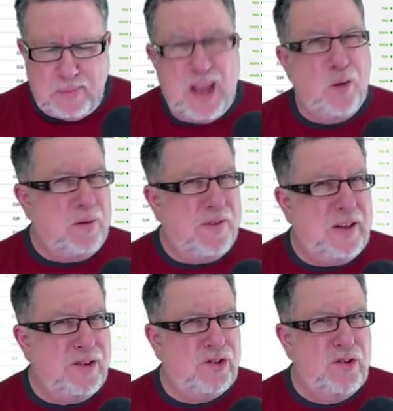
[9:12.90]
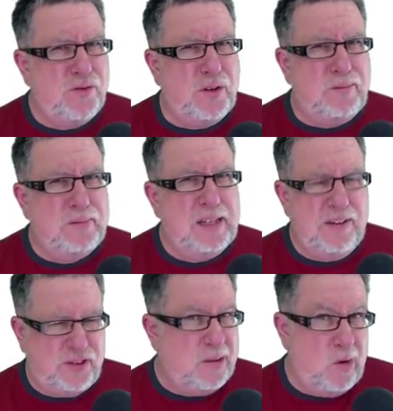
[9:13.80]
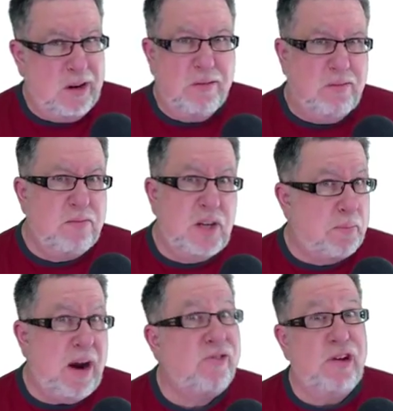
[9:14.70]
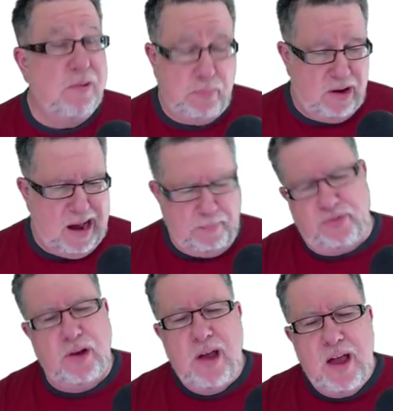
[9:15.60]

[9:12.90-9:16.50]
I hope you found this useful, if somewhat depressing, perhaps.